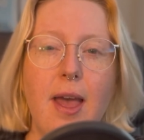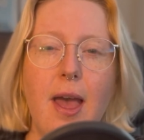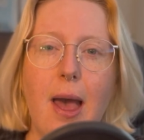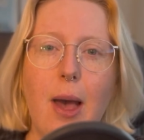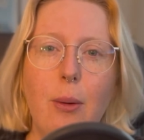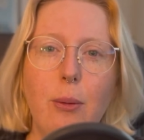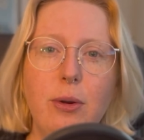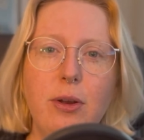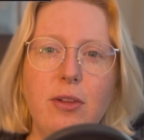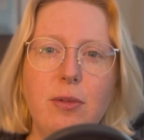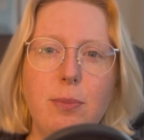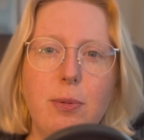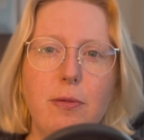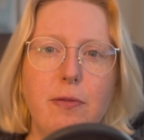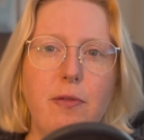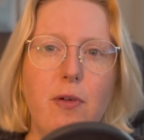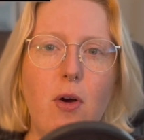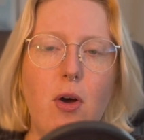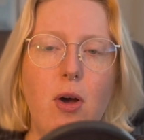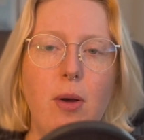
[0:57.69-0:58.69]
how it is
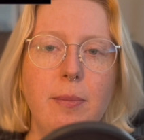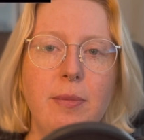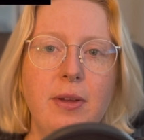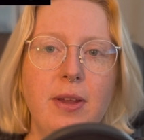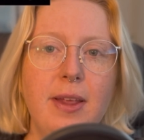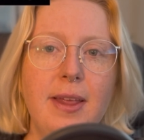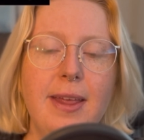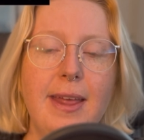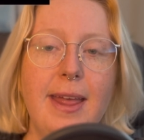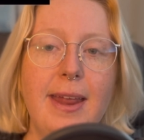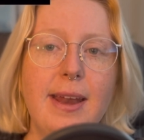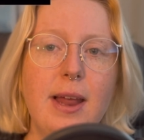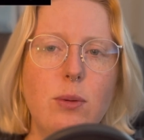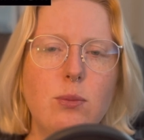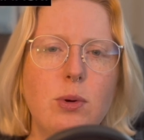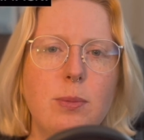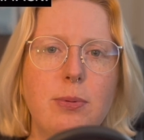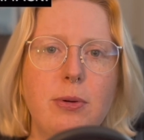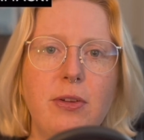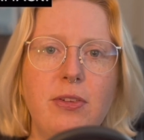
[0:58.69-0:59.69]
performed, and I
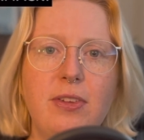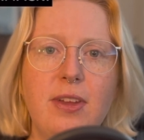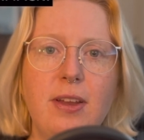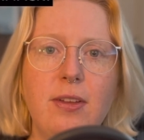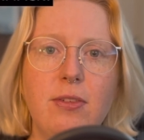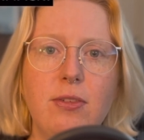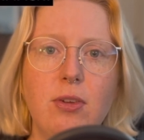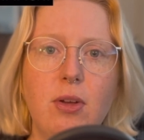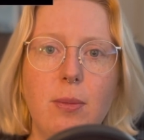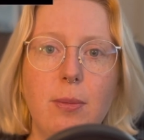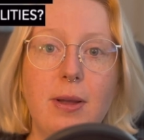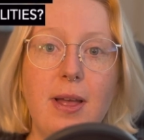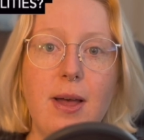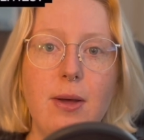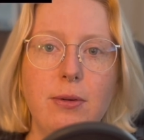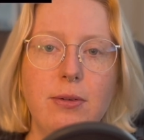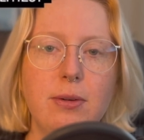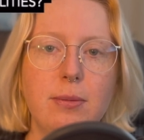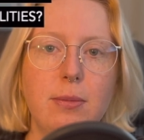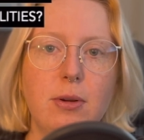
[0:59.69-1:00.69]
will present some
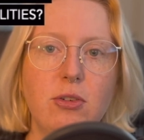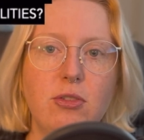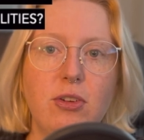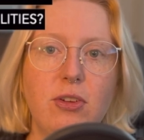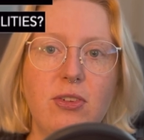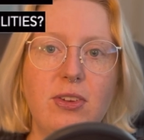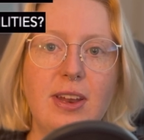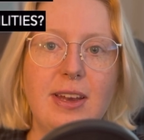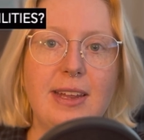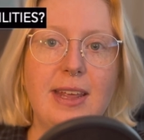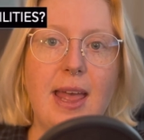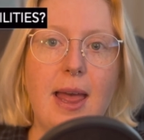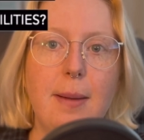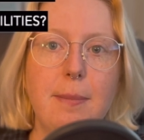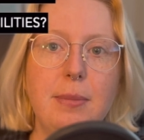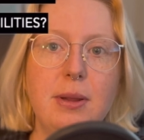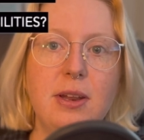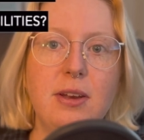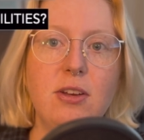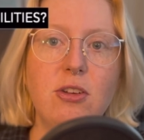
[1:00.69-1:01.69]
countermeasures that
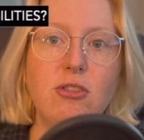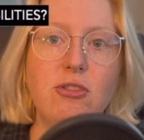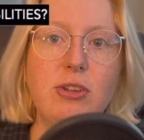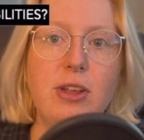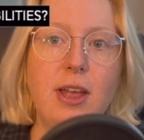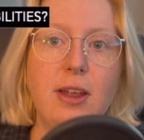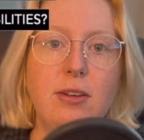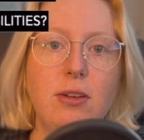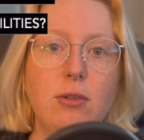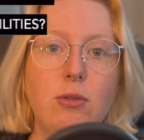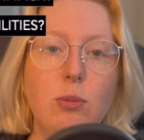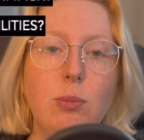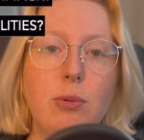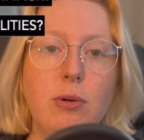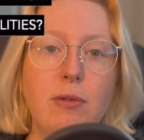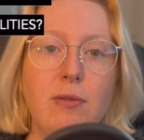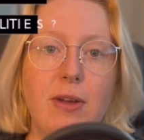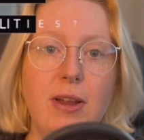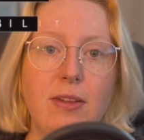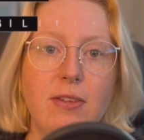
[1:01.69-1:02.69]
can be initiated to
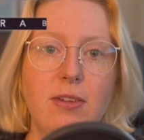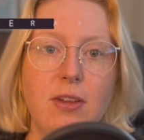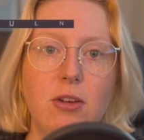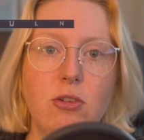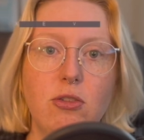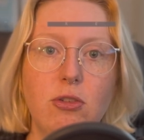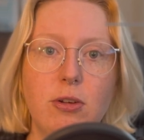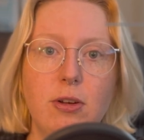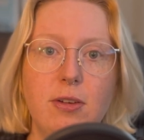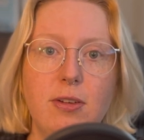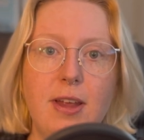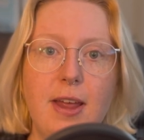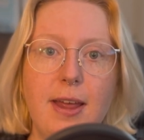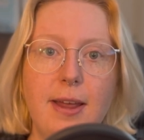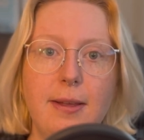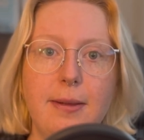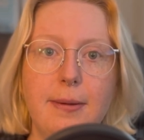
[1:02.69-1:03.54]
prevent such an attack.